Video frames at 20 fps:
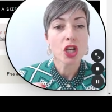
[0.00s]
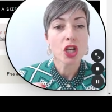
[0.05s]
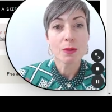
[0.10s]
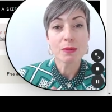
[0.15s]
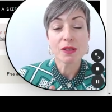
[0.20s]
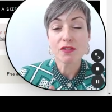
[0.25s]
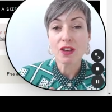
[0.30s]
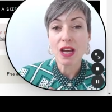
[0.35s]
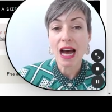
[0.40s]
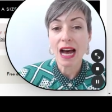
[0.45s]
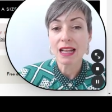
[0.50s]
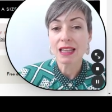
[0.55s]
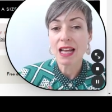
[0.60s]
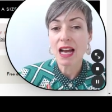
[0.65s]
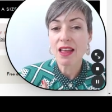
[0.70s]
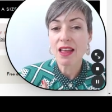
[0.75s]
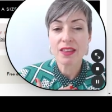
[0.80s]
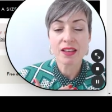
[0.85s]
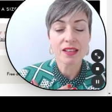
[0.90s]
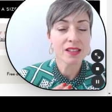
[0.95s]
In terms of
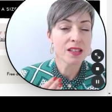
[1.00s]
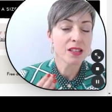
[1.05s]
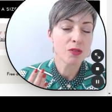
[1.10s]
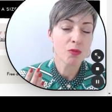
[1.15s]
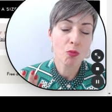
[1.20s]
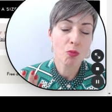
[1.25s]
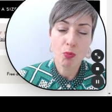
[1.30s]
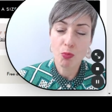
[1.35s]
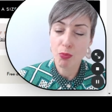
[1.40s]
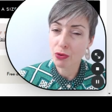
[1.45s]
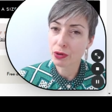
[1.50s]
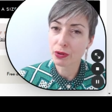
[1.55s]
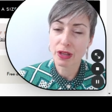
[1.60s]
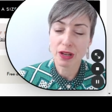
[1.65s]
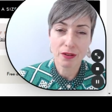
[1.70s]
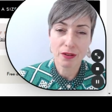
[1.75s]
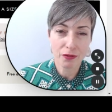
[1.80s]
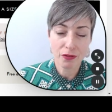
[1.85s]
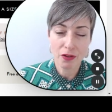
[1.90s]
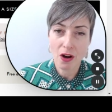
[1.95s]
color, this is
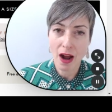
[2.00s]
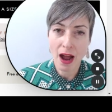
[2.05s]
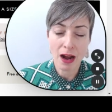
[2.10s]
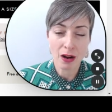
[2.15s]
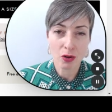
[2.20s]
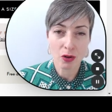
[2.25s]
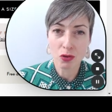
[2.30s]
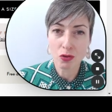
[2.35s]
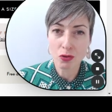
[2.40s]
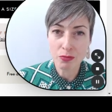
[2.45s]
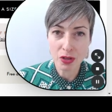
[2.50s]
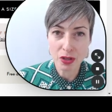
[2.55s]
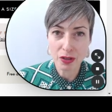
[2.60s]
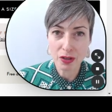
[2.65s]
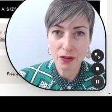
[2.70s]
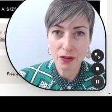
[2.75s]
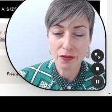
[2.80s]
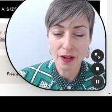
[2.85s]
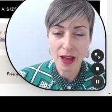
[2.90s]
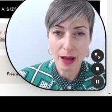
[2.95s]
brilliant for our cool
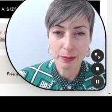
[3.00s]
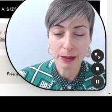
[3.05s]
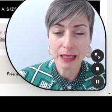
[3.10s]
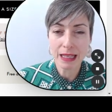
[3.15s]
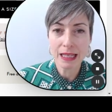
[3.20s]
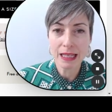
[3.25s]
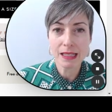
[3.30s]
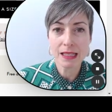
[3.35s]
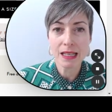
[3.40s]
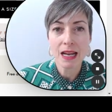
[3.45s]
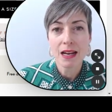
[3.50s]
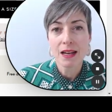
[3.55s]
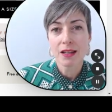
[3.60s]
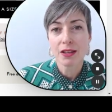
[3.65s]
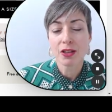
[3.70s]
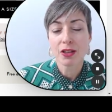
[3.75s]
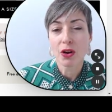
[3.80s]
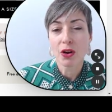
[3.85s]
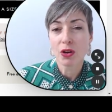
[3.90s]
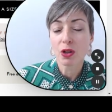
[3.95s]
muted families,
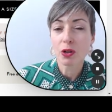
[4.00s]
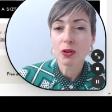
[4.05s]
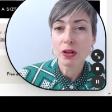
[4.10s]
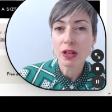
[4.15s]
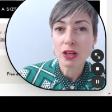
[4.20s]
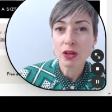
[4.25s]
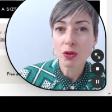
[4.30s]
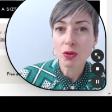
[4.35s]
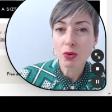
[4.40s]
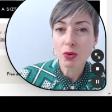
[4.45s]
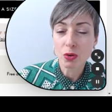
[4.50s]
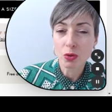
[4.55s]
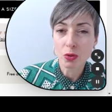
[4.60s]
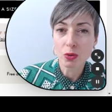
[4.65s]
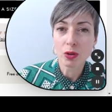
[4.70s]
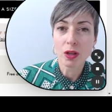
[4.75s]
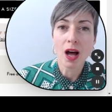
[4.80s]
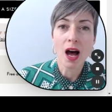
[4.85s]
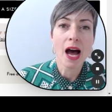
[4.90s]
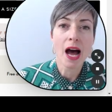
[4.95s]
including your
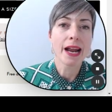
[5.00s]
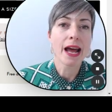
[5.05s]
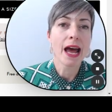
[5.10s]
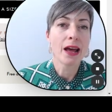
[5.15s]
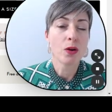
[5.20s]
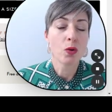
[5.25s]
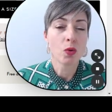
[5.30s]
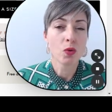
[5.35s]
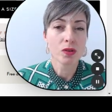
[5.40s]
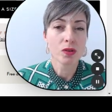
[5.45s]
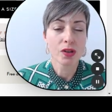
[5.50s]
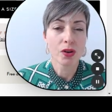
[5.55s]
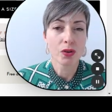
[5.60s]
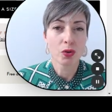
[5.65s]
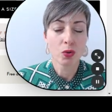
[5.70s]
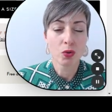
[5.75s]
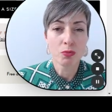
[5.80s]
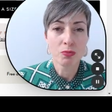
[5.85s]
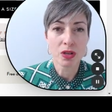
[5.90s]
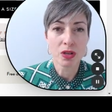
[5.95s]
cool light and
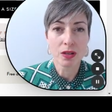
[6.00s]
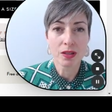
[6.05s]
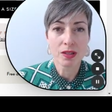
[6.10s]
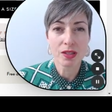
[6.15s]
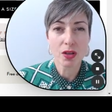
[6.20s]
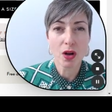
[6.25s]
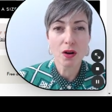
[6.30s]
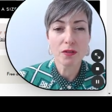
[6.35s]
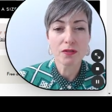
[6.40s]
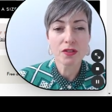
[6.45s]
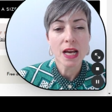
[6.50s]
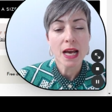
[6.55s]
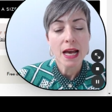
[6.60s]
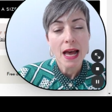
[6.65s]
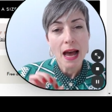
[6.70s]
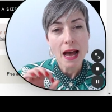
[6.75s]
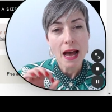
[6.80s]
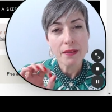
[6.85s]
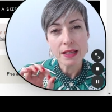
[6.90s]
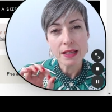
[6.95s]
also cool muted soft.
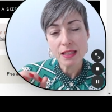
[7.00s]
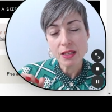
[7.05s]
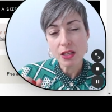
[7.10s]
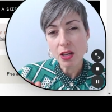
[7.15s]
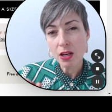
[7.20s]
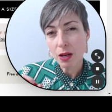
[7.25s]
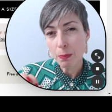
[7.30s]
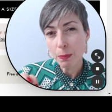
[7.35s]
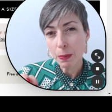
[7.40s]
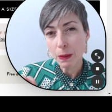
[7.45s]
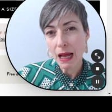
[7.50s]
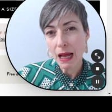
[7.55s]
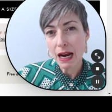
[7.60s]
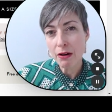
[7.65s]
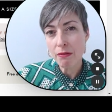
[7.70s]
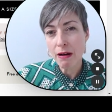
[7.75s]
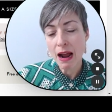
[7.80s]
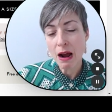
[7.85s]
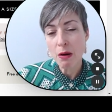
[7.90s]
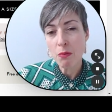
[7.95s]
And this you can
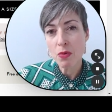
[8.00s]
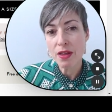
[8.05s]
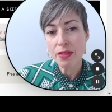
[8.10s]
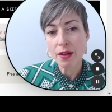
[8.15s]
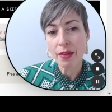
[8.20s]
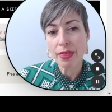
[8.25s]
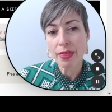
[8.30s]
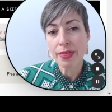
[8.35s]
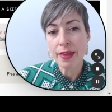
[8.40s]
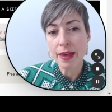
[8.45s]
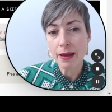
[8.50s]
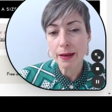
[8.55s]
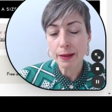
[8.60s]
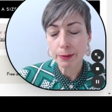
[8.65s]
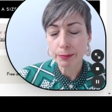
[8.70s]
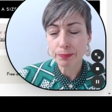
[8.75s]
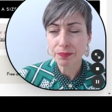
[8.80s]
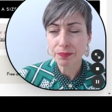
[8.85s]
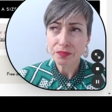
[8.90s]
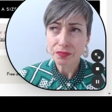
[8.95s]
play around with, I
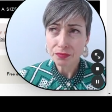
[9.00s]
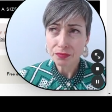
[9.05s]
think,